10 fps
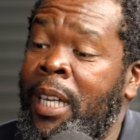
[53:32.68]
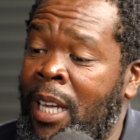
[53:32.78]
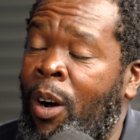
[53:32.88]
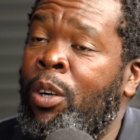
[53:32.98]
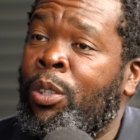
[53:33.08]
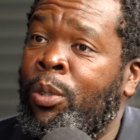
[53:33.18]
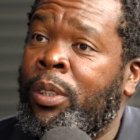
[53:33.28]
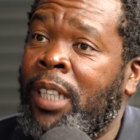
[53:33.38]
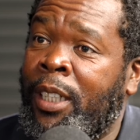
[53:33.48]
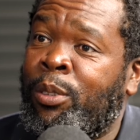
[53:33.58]
And they're all
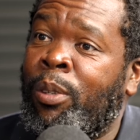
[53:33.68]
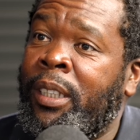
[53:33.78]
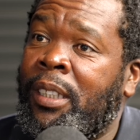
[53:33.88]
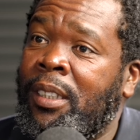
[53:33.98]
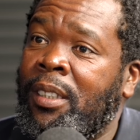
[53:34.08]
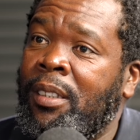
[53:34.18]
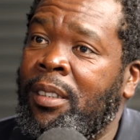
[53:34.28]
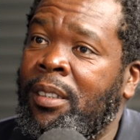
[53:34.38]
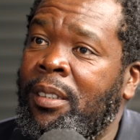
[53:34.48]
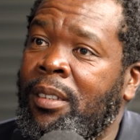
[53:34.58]
good at 20.
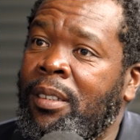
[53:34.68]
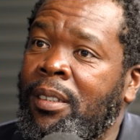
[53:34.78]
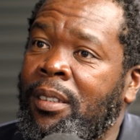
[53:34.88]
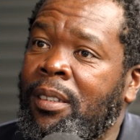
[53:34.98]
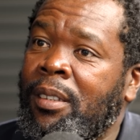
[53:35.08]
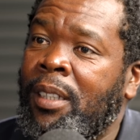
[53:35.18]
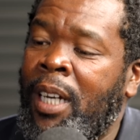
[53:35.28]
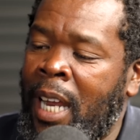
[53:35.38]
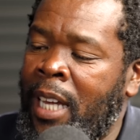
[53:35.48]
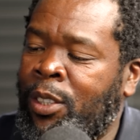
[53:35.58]

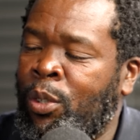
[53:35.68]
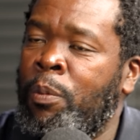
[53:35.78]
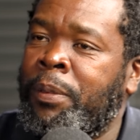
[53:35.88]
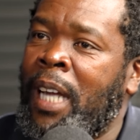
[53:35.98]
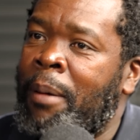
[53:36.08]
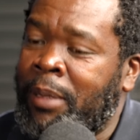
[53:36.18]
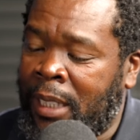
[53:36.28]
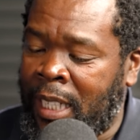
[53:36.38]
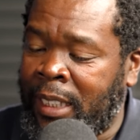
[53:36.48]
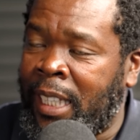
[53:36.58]
And I scoop some,
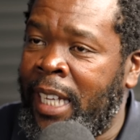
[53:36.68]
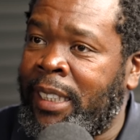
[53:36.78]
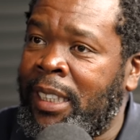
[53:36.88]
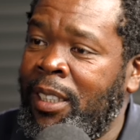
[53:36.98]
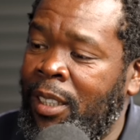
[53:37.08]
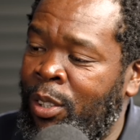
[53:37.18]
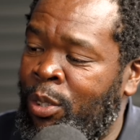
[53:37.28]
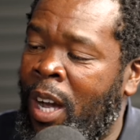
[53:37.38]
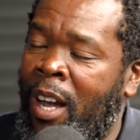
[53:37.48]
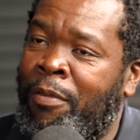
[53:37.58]
say, at 30,
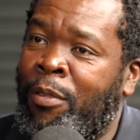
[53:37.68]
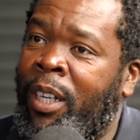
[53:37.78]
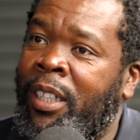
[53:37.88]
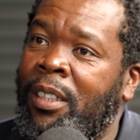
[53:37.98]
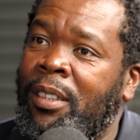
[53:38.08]
you are halfway.